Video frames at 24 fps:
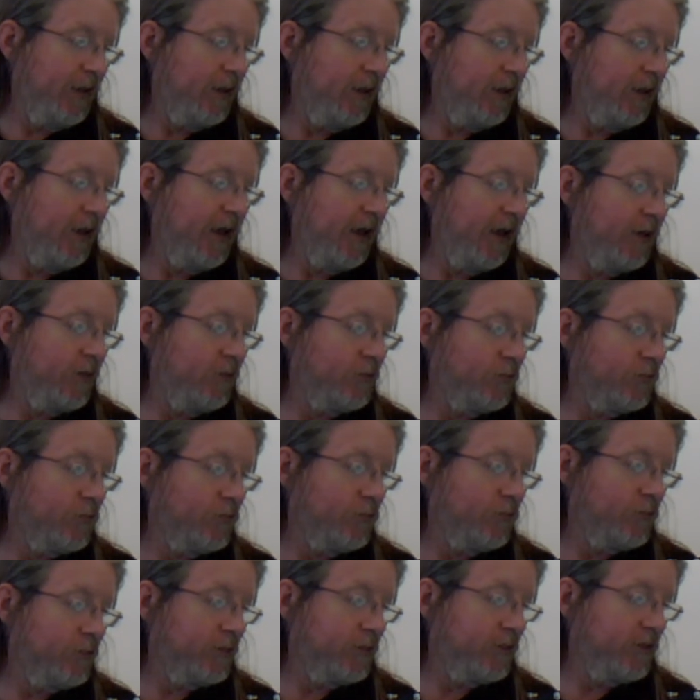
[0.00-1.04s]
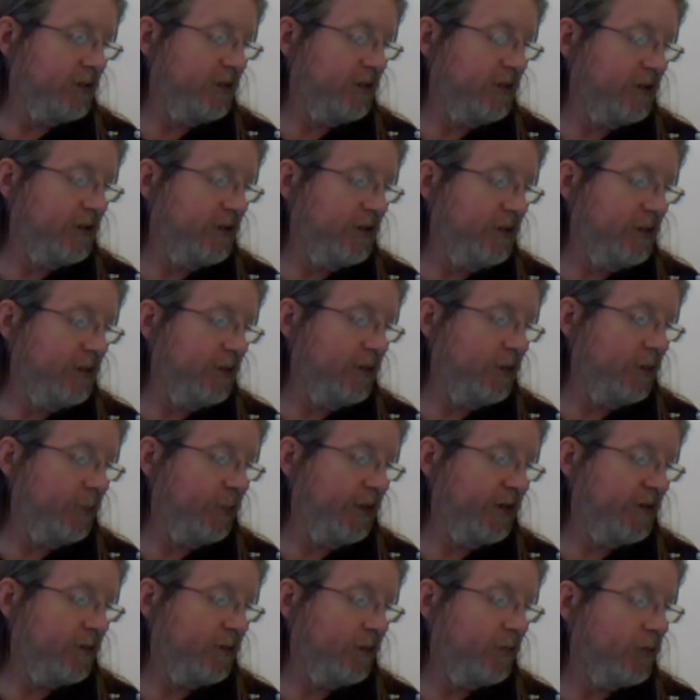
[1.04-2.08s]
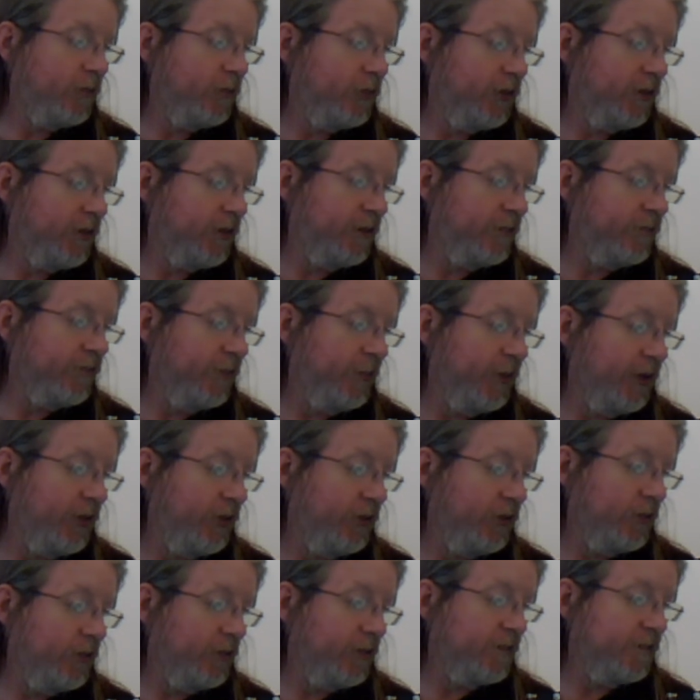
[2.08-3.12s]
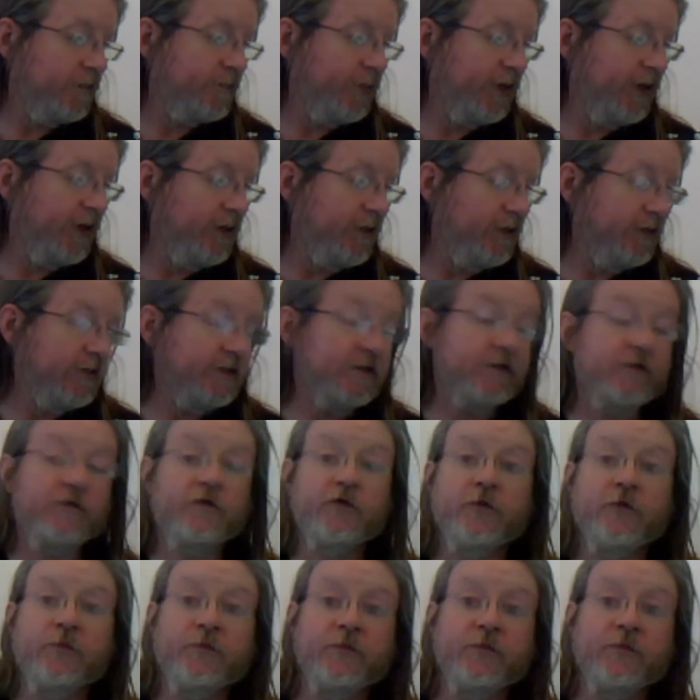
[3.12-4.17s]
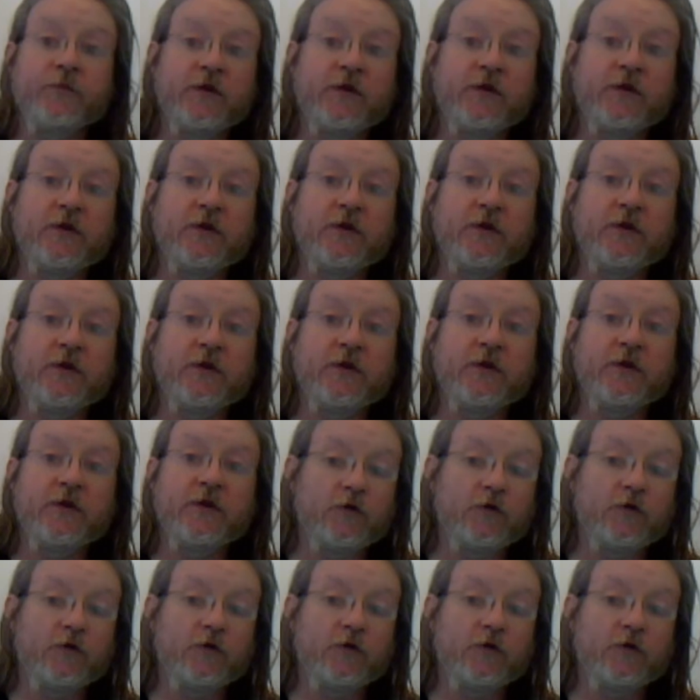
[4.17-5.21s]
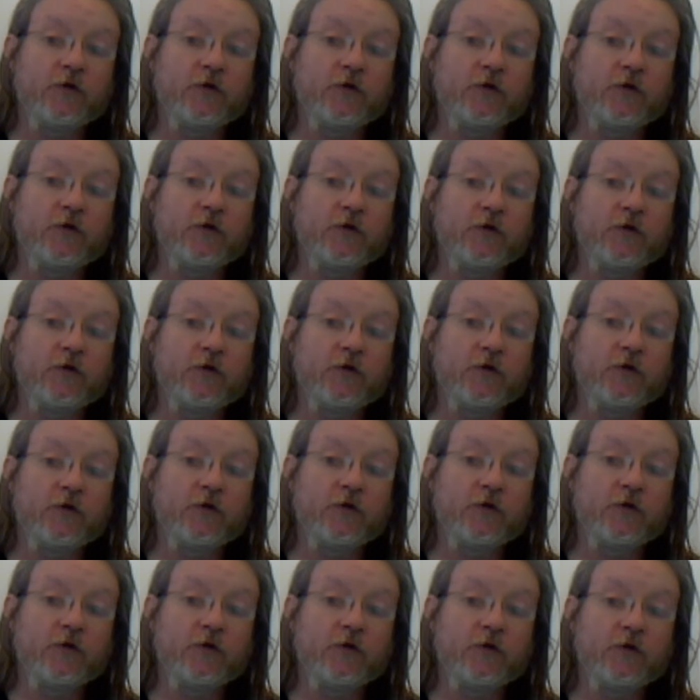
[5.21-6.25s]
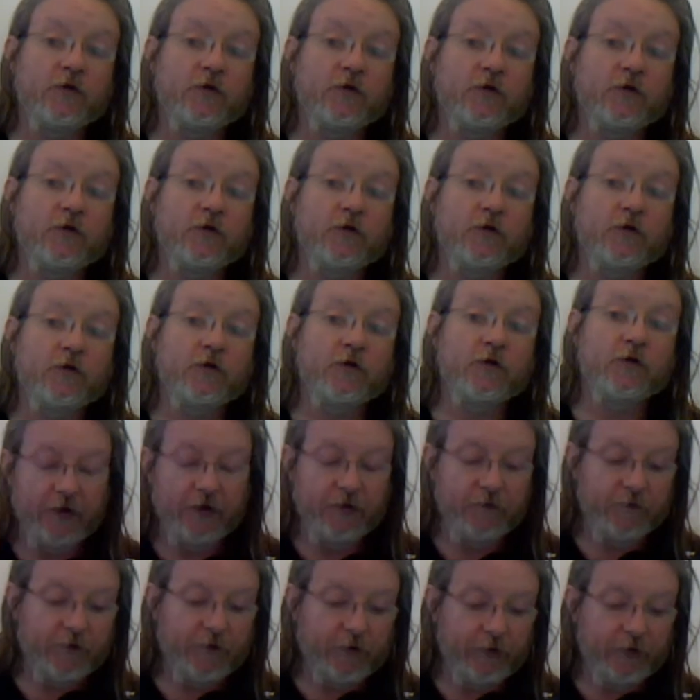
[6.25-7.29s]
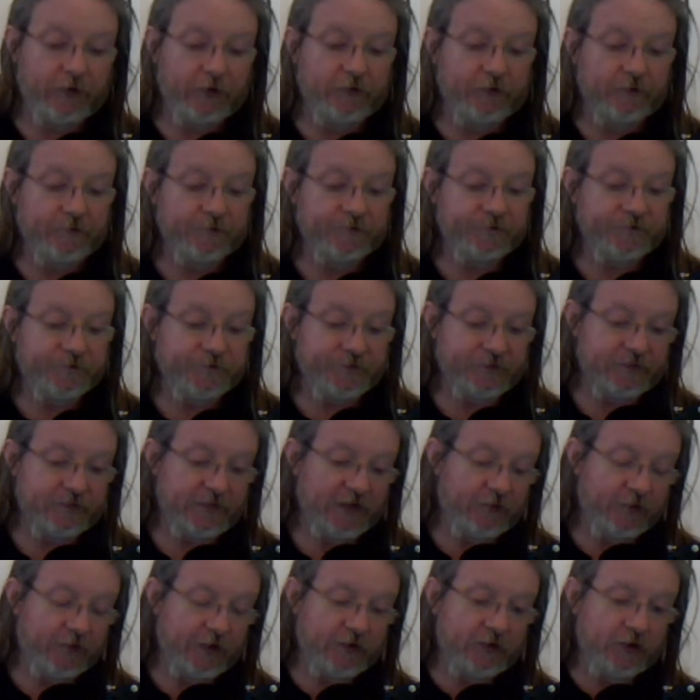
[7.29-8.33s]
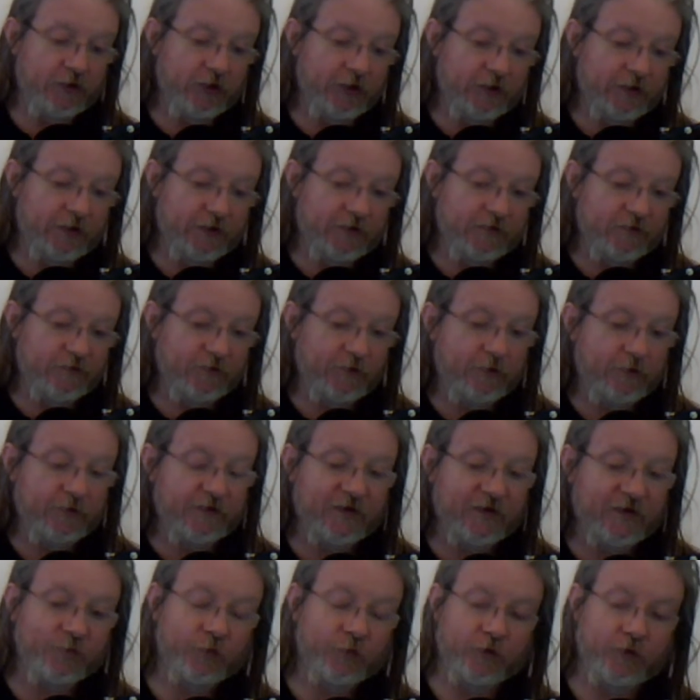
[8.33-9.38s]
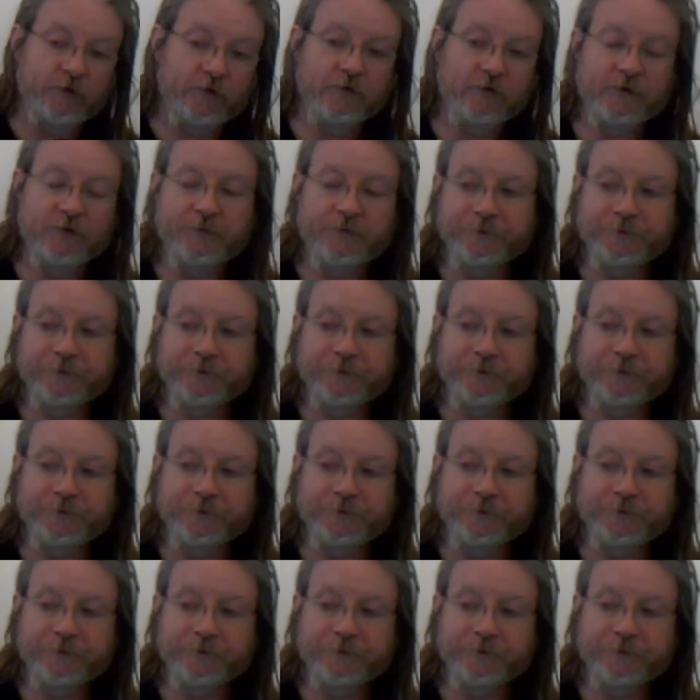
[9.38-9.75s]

How the meteorological information is passed from the Met Office to the tower, etc., etc. Okay, very good. František, it's very simple.